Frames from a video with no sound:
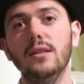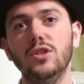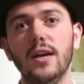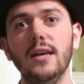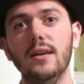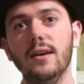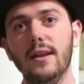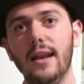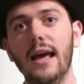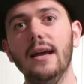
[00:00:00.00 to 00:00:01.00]
and Jake
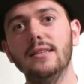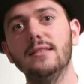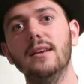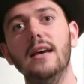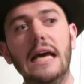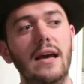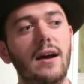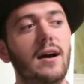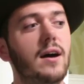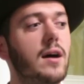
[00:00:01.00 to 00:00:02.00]
and Lex.
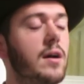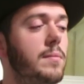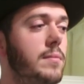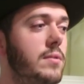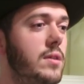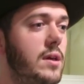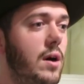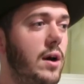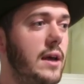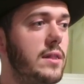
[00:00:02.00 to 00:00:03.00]
The
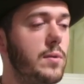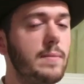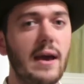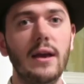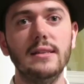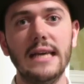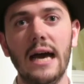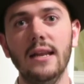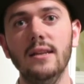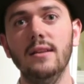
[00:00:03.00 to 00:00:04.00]
guy that we met,
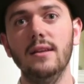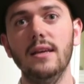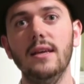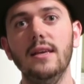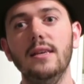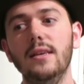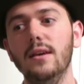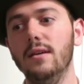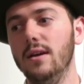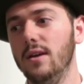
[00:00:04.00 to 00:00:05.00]
Dan, he
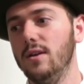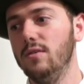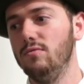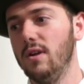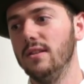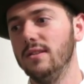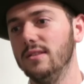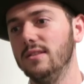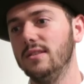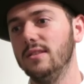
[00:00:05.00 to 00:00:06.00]

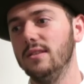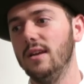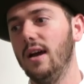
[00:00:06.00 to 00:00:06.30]
runs